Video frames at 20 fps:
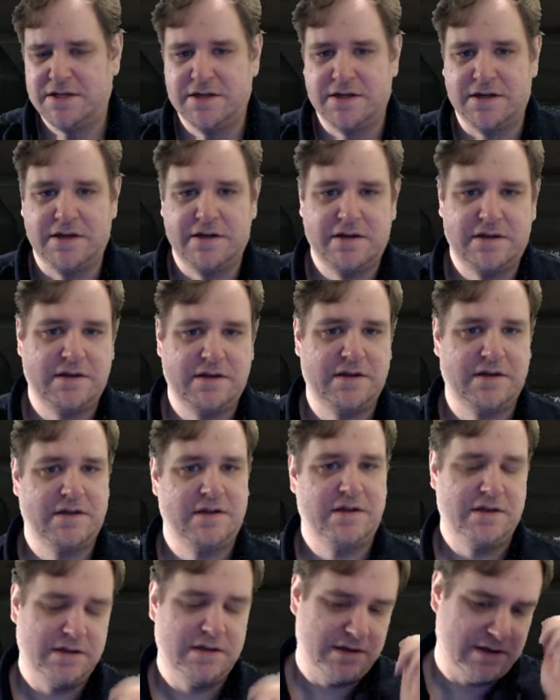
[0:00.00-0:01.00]
isn't it?
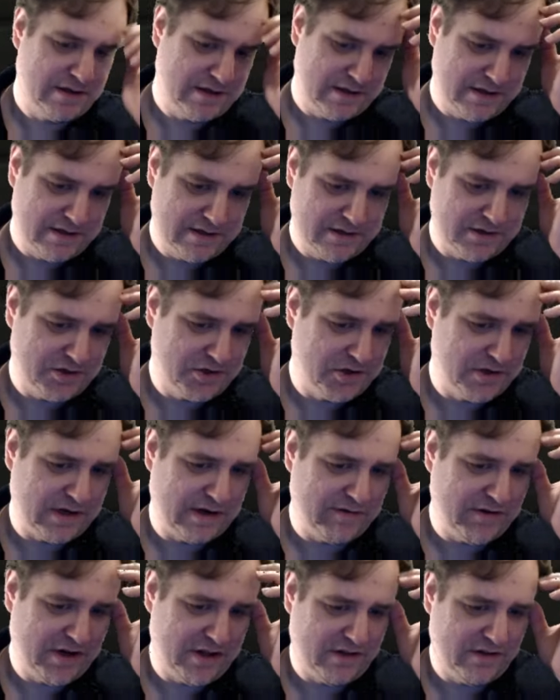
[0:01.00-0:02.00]
So it shouldn't
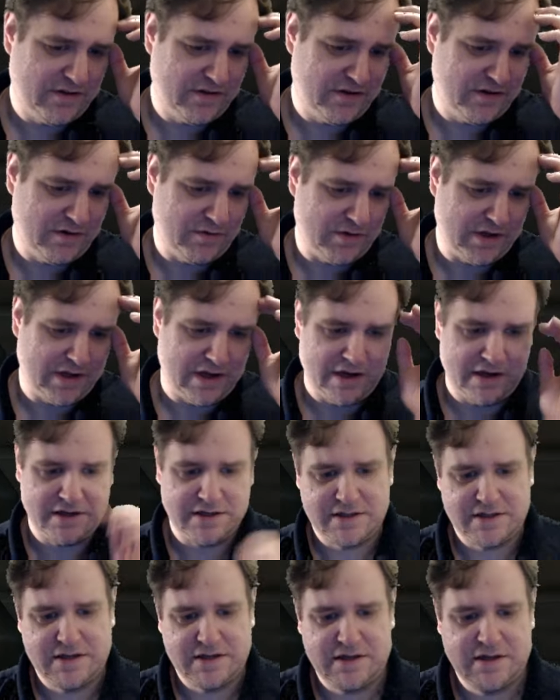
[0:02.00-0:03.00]
have anything to do with your
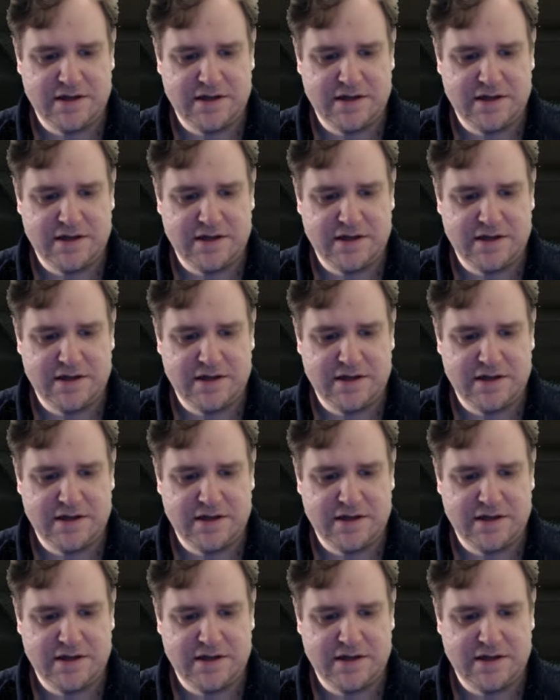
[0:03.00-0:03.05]
haste.